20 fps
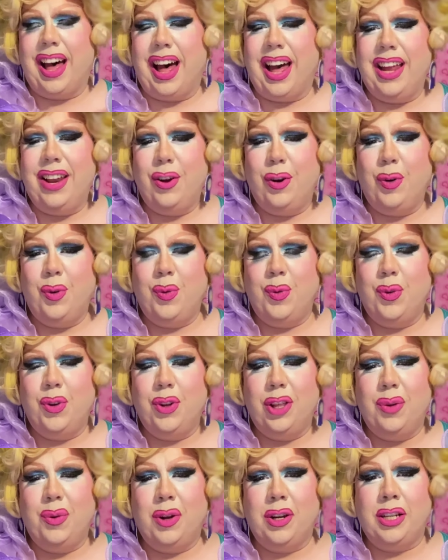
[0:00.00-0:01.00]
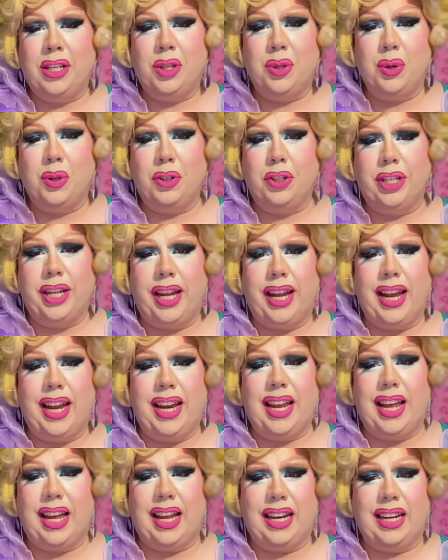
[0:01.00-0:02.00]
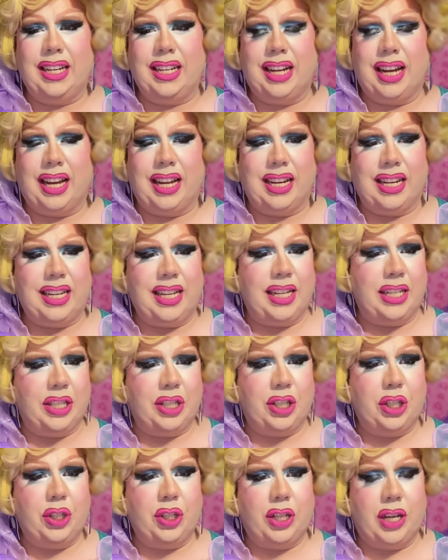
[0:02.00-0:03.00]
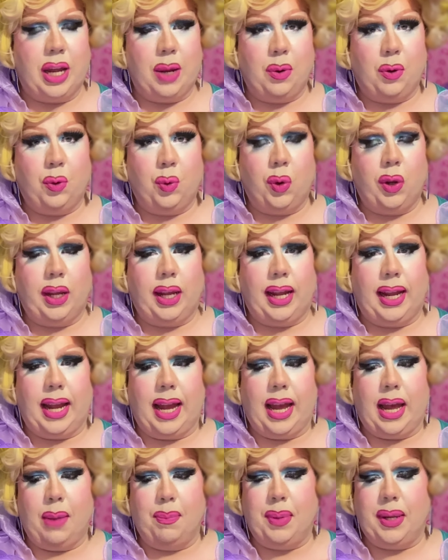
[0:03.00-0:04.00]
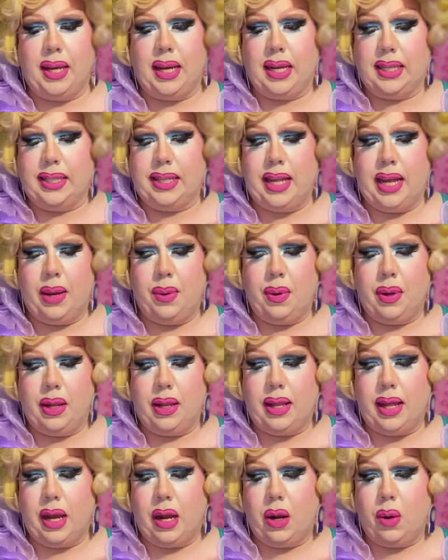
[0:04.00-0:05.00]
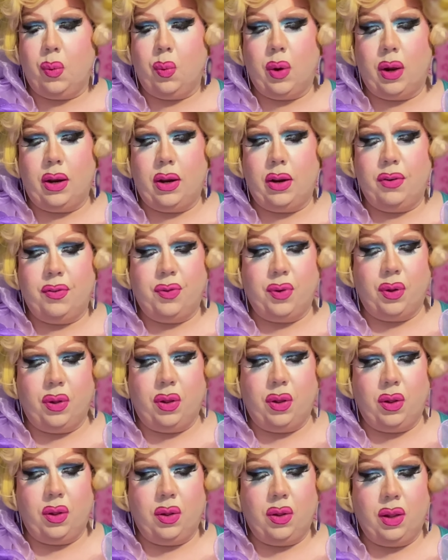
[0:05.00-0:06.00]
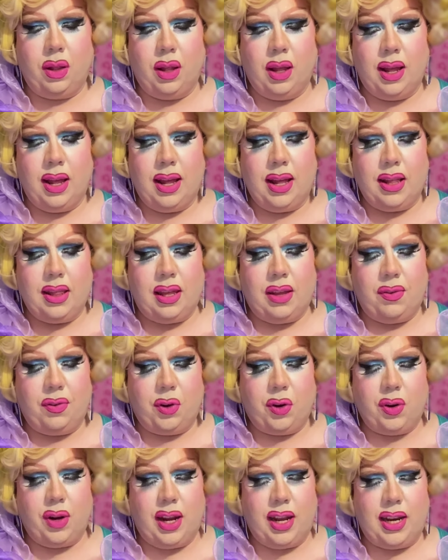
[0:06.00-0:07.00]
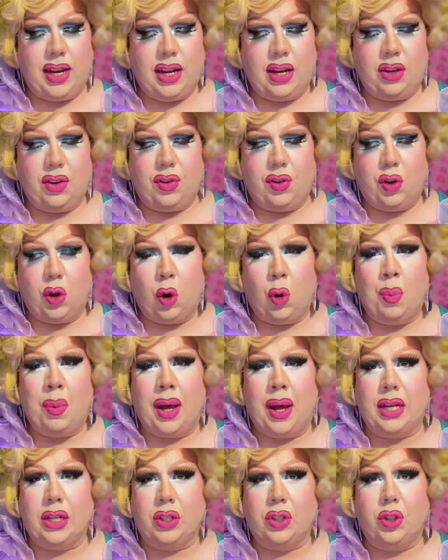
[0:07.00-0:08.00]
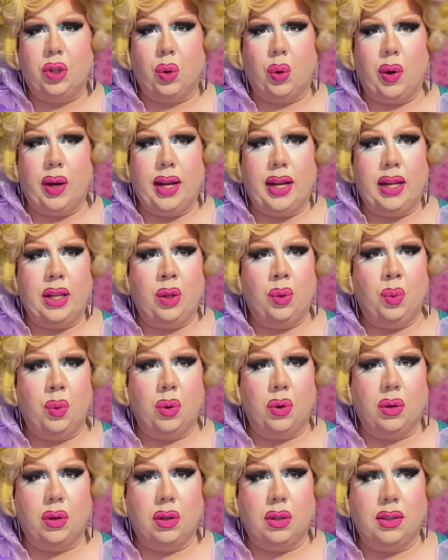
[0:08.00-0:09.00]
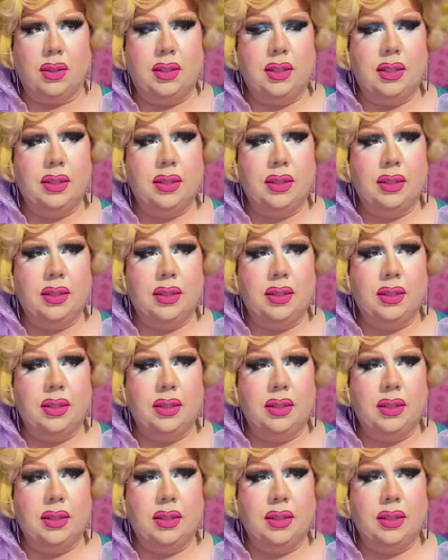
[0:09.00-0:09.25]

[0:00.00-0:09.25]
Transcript: don't really want to throw shade at the institution I was working at because they are wonderful. They've created so much joy in the world.